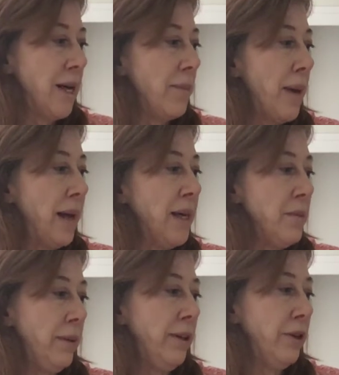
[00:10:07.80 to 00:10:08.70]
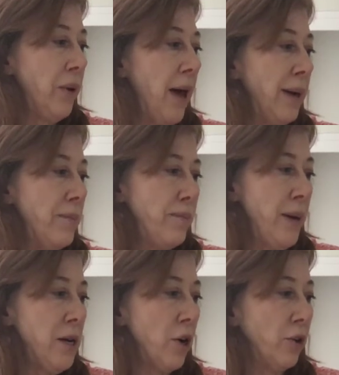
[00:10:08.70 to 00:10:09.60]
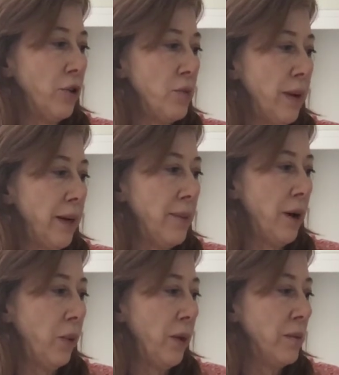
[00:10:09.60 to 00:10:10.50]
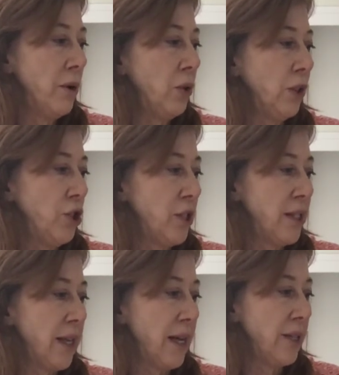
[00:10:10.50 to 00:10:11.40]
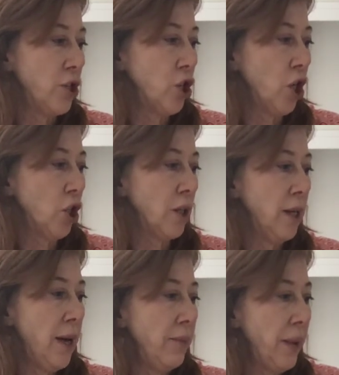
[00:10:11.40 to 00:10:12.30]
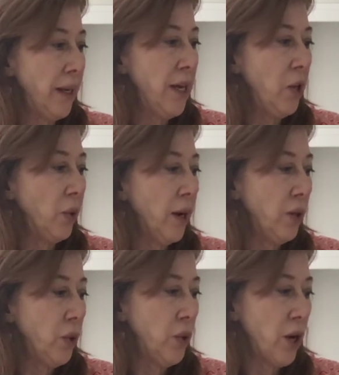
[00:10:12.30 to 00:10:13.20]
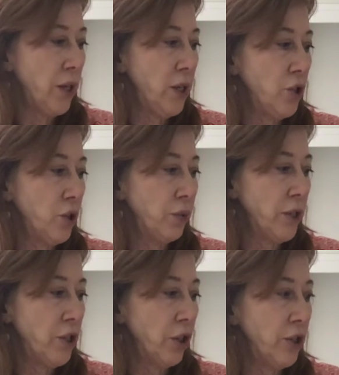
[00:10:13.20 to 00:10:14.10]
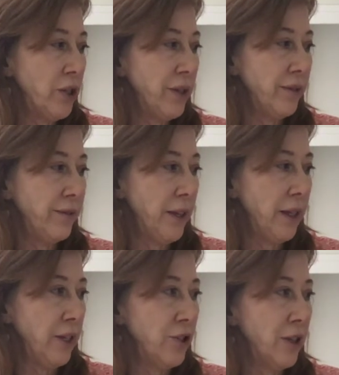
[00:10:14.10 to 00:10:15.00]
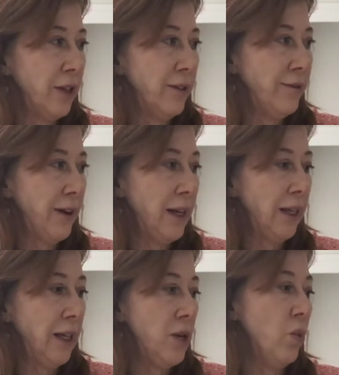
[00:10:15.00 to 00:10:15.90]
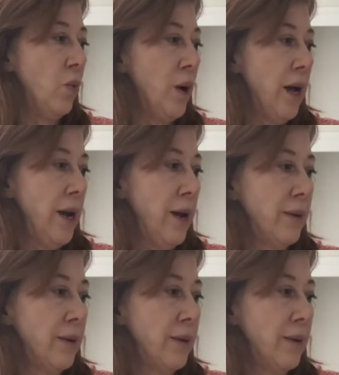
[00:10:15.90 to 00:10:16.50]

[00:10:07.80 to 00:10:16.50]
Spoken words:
Baggy and Baloo had a big argument about whether Mowgli should stay in the jungle. Bagheera, who thought he should return to the village, finally won.